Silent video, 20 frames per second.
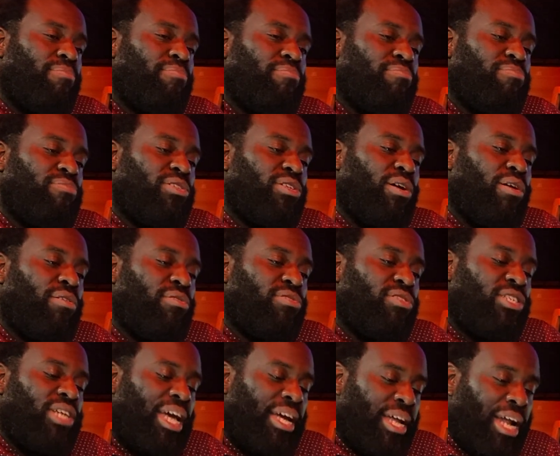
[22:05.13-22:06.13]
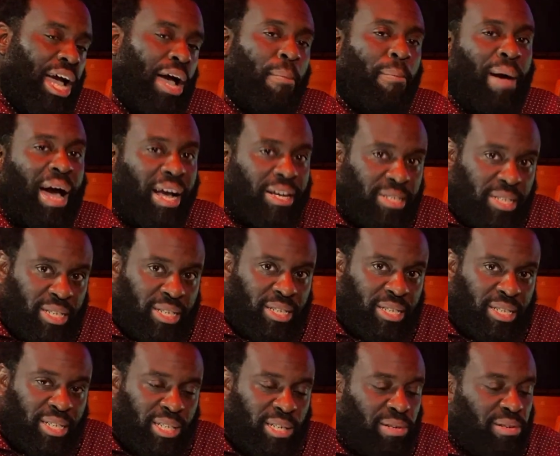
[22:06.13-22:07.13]
So check it out, Boxed In, the
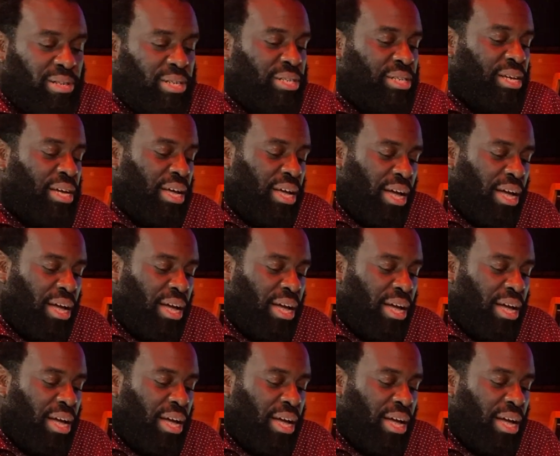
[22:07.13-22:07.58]
series.